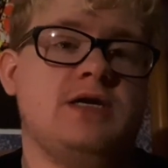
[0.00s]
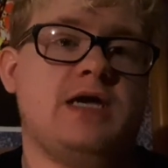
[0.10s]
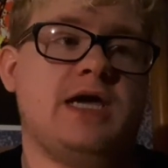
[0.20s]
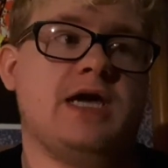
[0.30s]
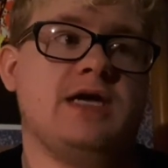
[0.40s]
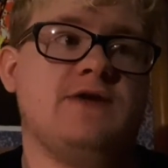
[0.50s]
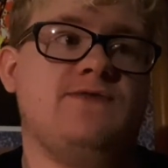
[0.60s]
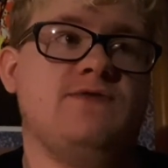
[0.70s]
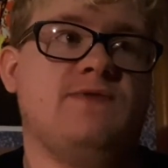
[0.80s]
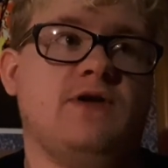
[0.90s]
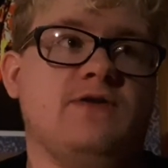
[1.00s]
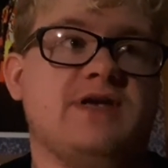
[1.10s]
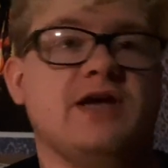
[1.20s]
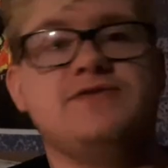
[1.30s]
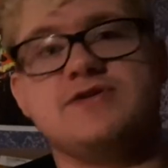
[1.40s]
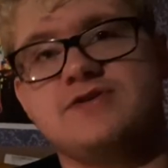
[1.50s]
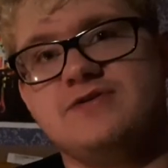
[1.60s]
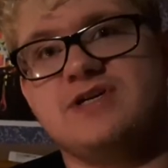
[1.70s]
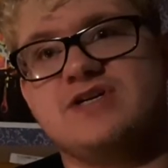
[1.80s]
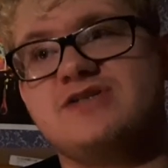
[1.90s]
And if you follow Celtic New
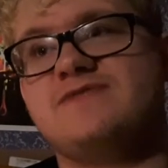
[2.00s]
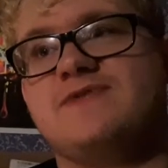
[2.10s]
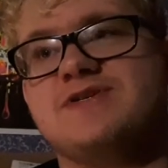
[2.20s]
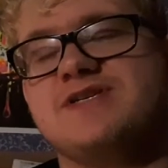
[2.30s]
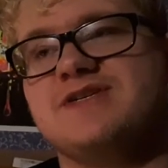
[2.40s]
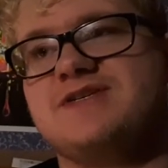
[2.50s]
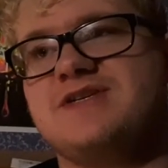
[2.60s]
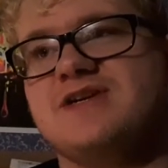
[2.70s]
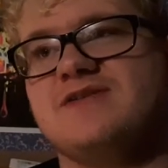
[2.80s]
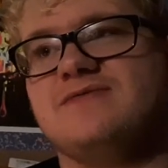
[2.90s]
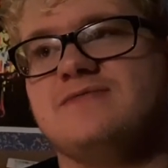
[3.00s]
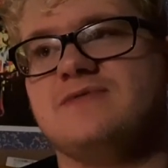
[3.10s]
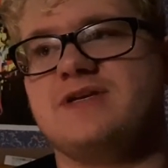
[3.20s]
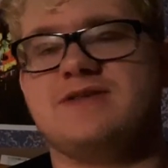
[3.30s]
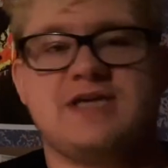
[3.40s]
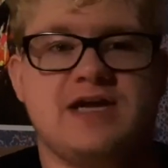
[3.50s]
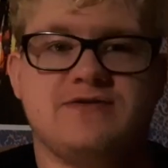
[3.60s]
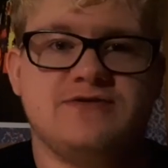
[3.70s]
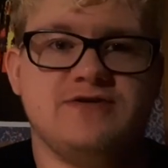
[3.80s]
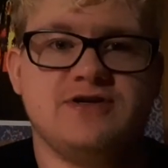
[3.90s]
Year versus, you know, like
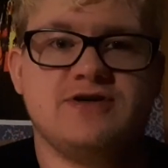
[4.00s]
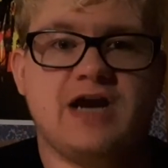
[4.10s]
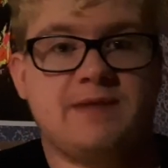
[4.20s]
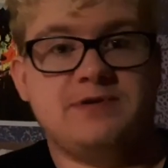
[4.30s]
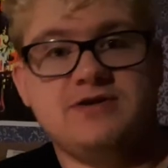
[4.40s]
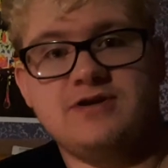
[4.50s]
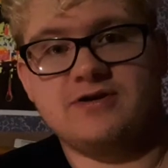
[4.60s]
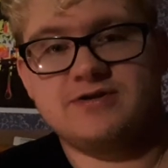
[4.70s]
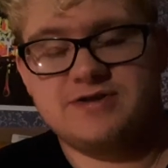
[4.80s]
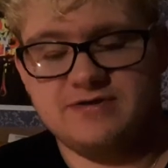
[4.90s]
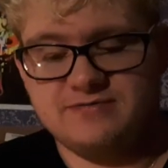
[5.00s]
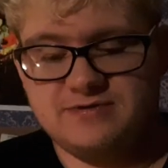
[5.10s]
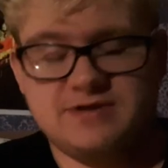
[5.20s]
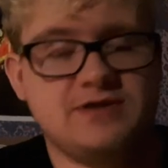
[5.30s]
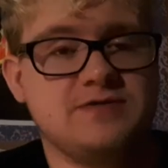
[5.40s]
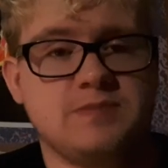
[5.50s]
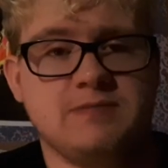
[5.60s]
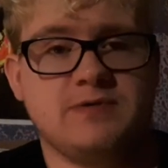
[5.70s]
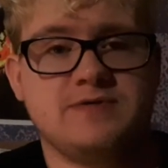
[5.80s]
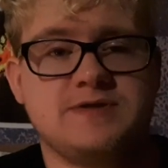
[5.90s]
calendar New Year, Happy New Year. So to those
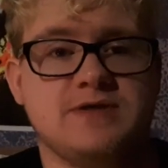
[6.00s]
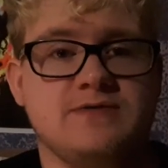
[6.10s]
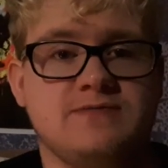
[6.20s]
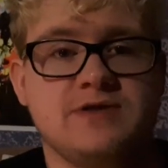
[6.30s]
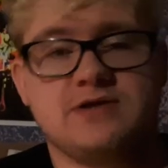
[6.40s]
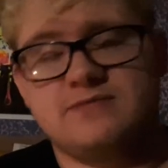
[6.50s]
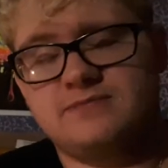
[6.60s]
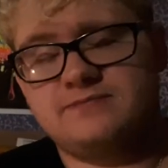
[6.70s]
people. So, you know.